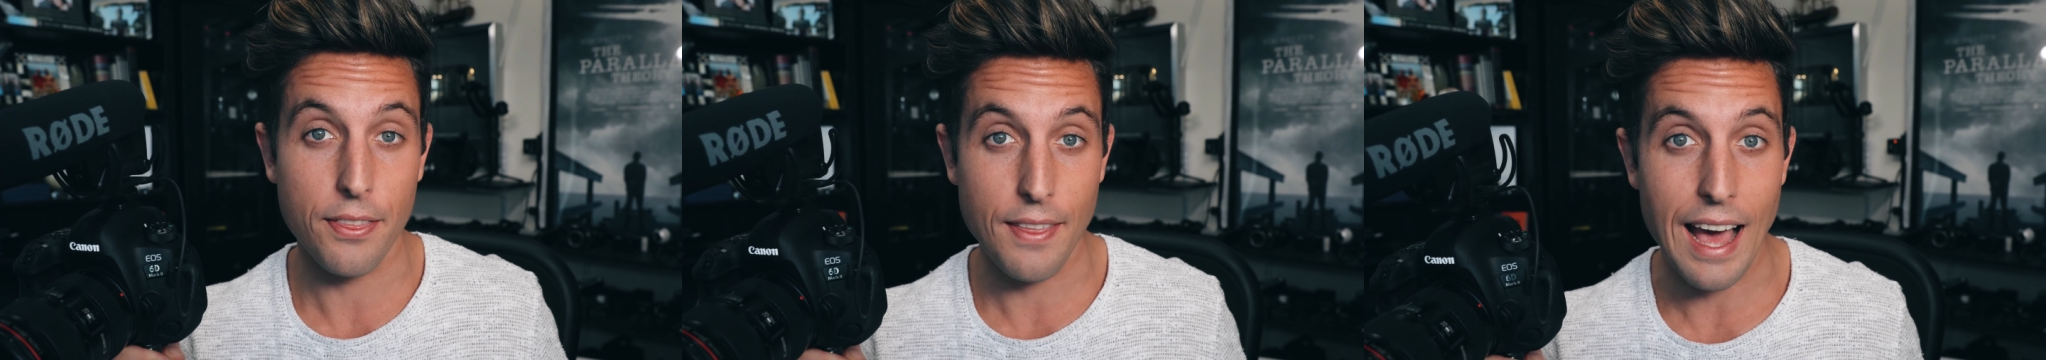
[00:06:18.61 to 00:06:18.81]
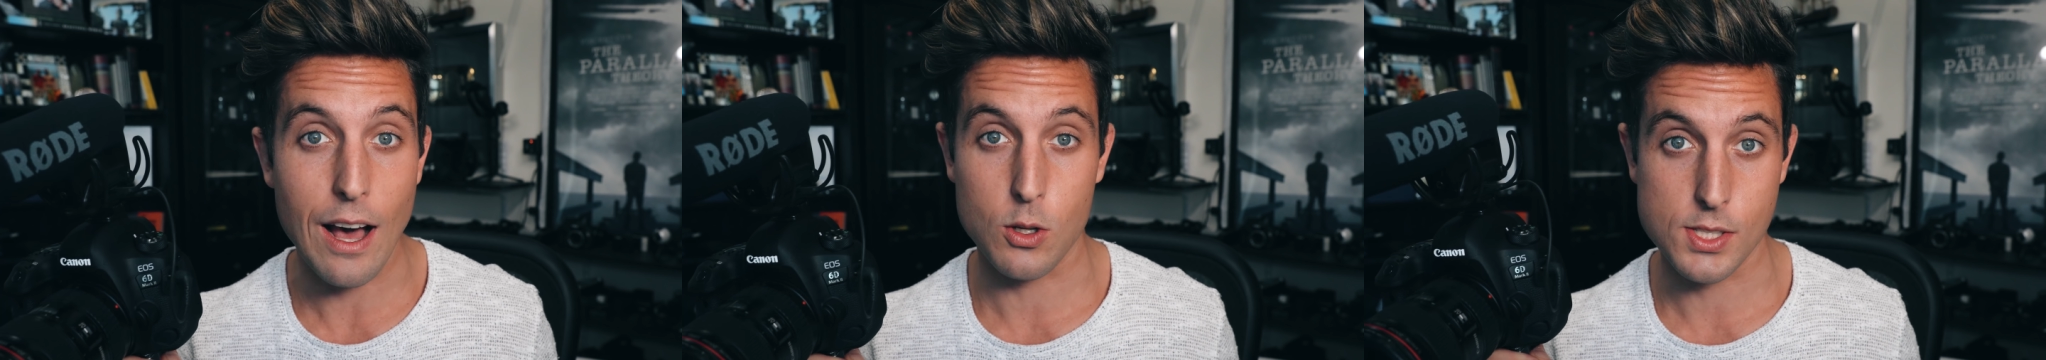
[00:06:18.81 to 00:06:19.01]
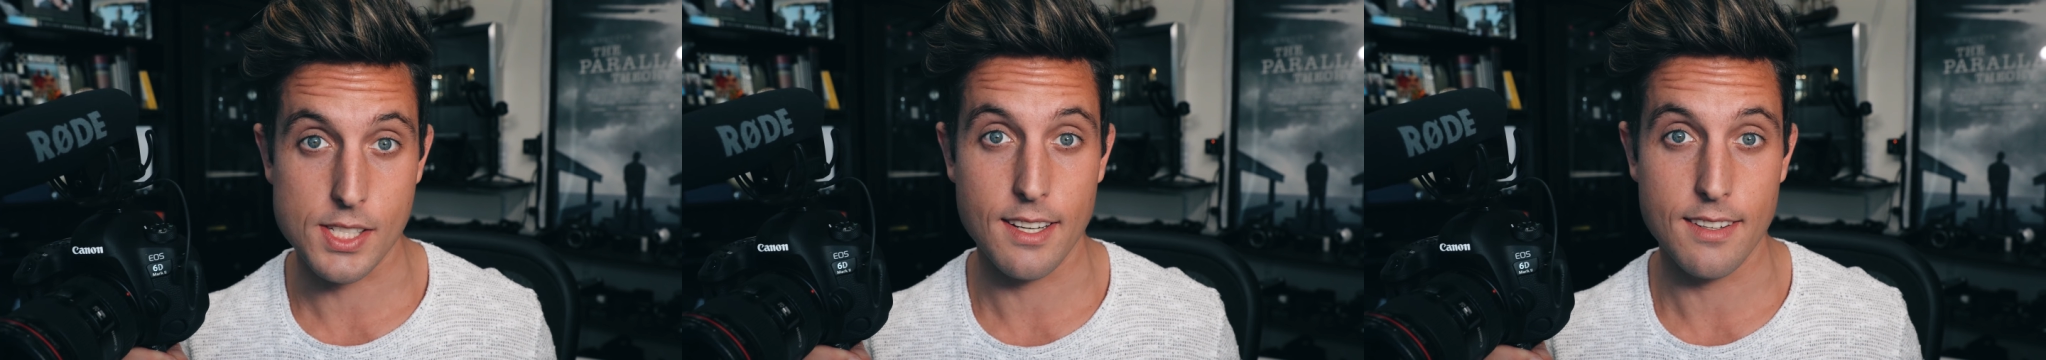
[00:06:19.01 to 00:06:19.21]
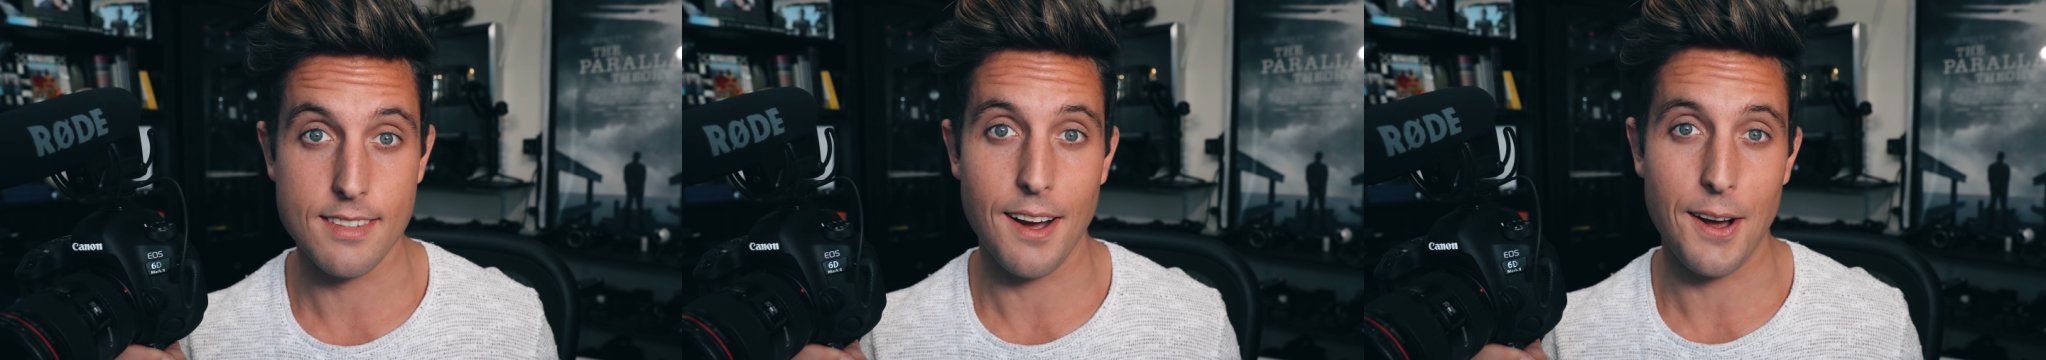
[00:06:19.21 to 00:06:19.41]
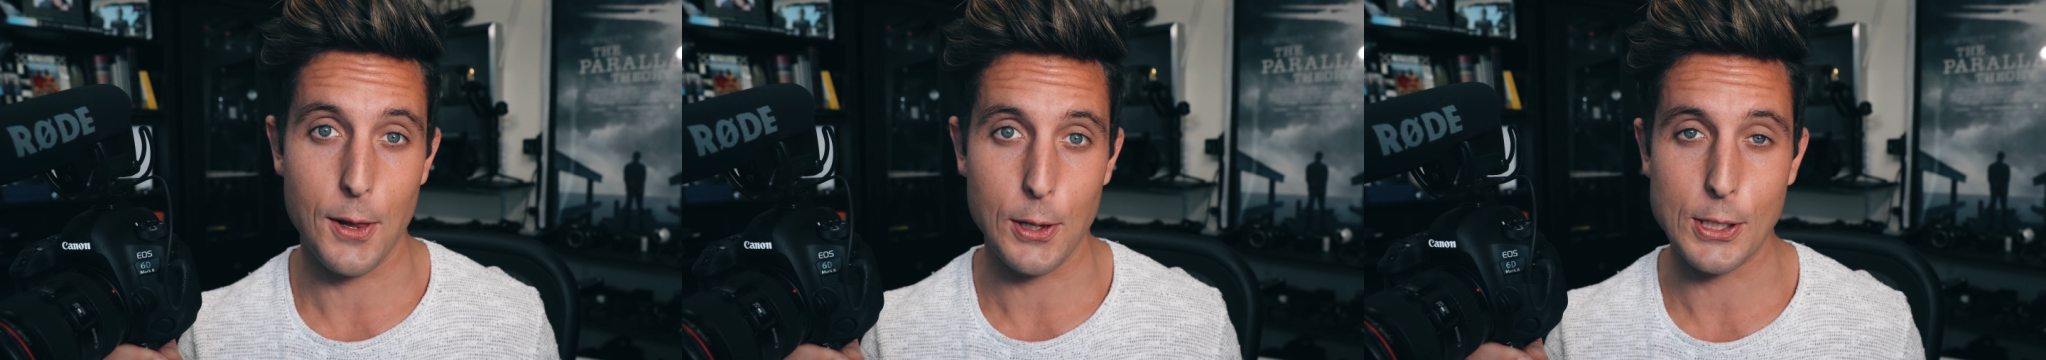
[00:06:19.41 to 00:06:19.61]

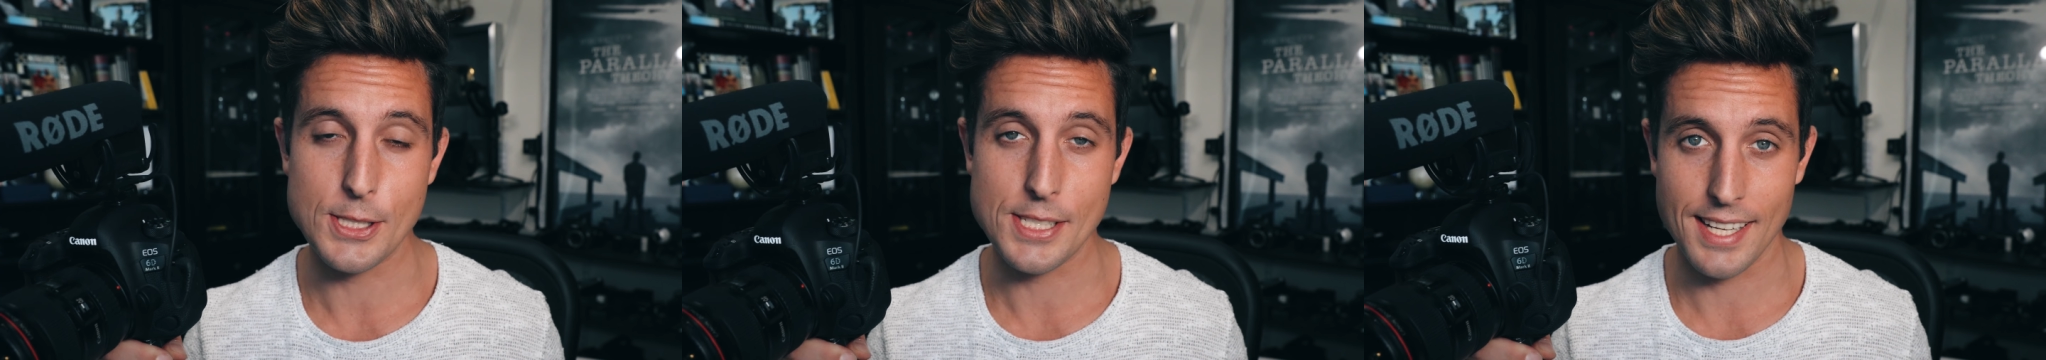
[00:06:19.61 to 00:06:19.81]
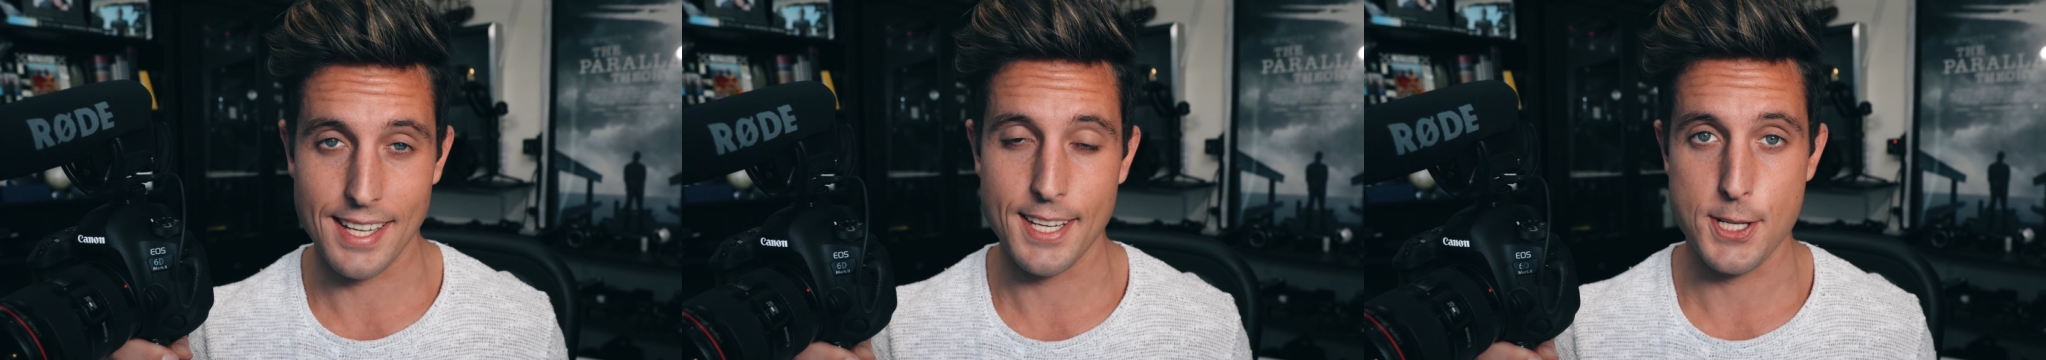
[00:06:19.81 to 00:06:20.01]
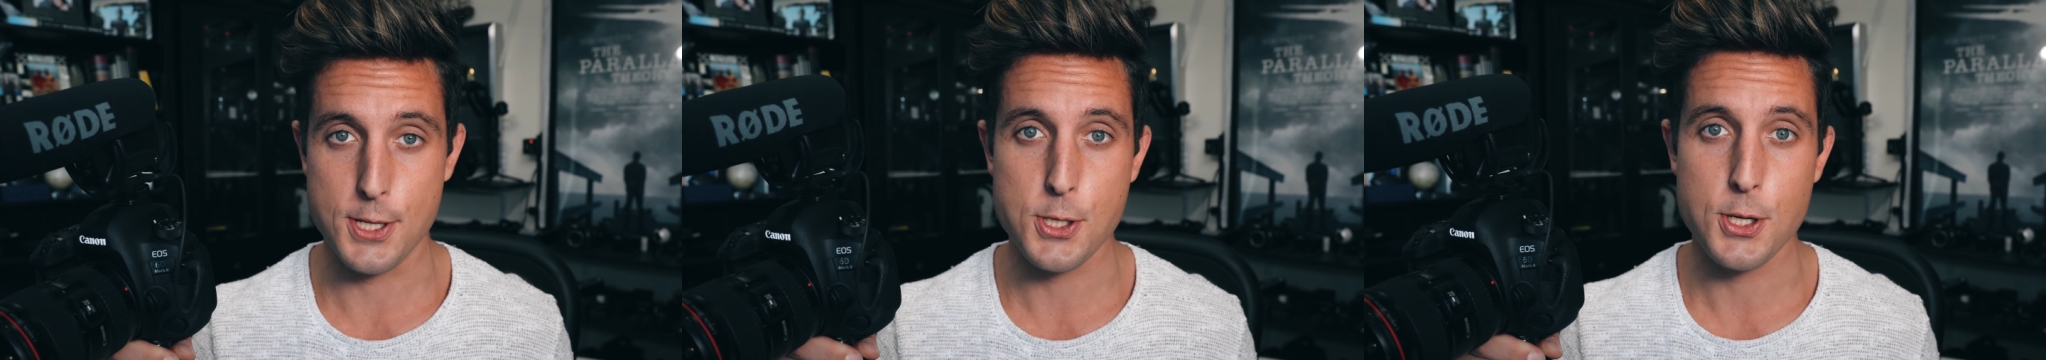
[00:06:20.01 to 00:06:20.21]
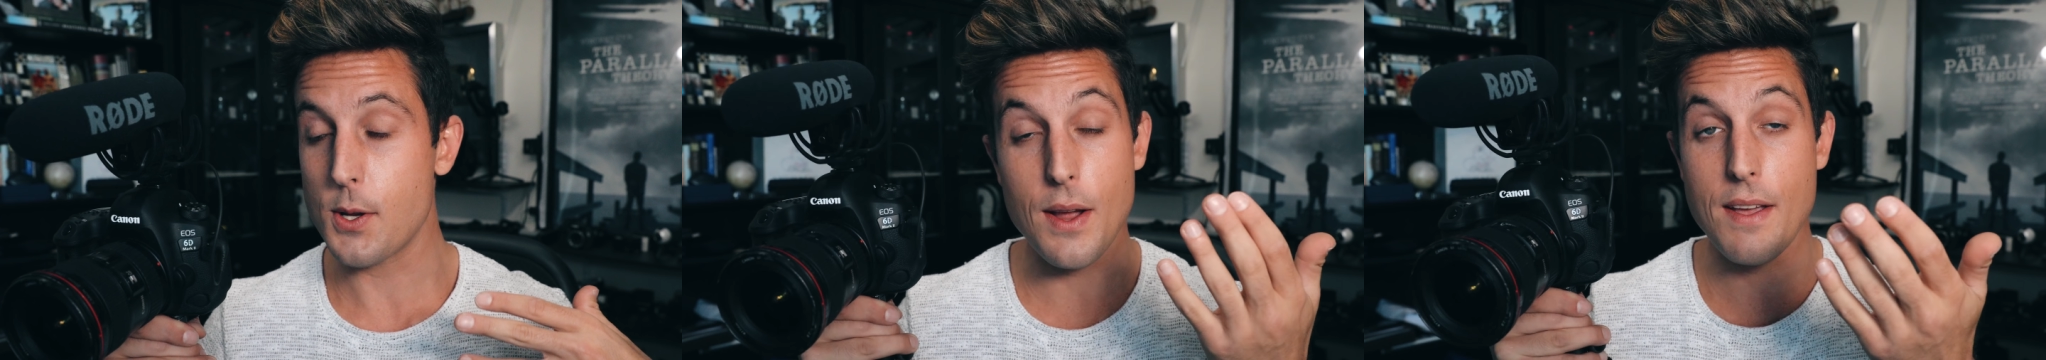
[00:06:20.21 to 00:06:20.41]
$1,000 each.